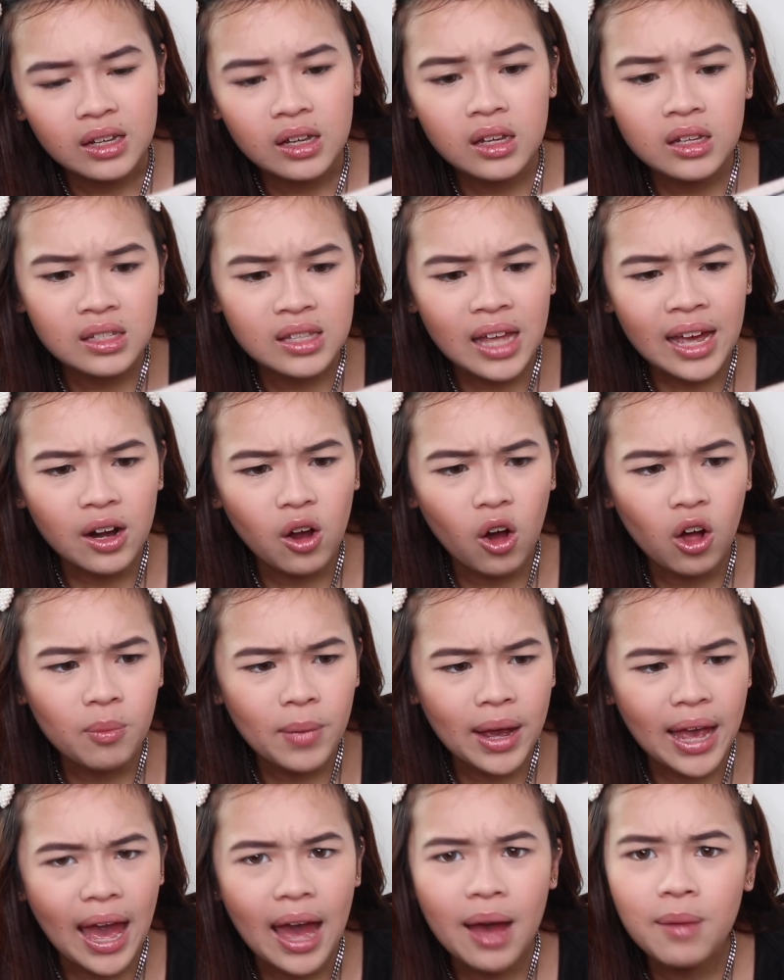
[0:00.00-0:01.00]
Is that all
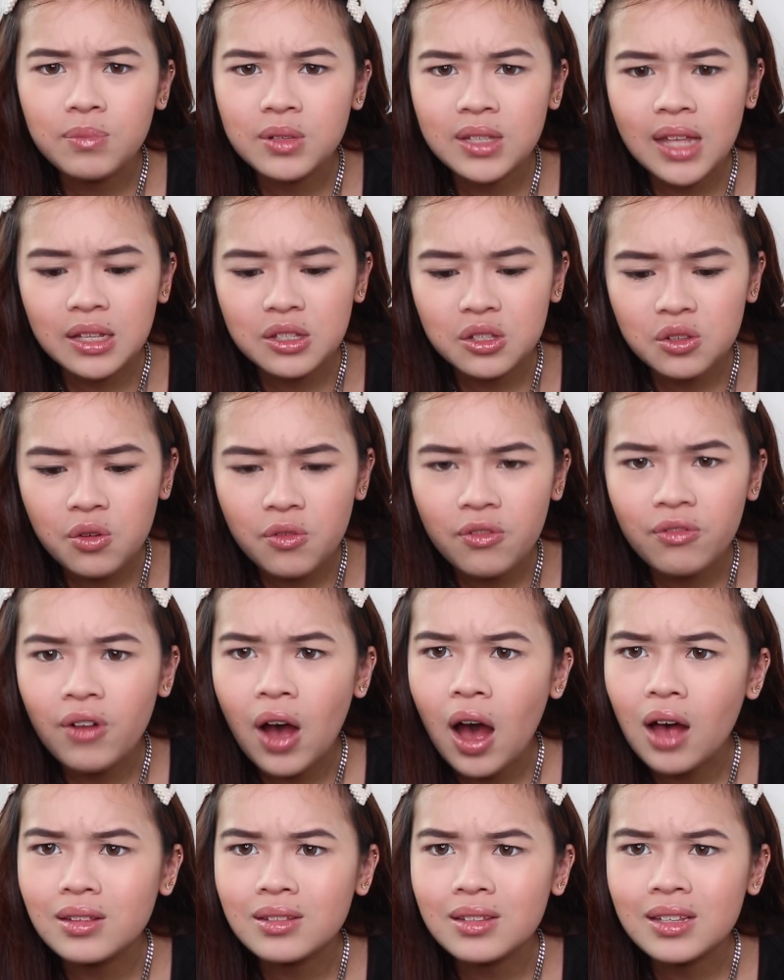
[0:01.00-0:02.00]
my apps? That's so
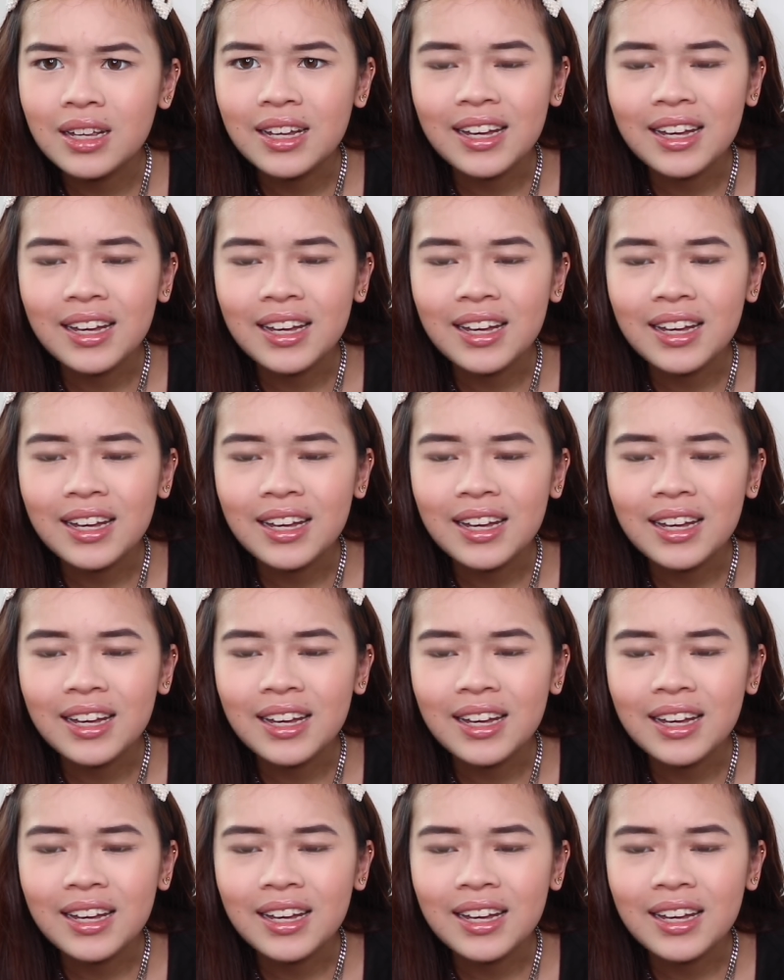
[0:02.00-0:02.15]
fast.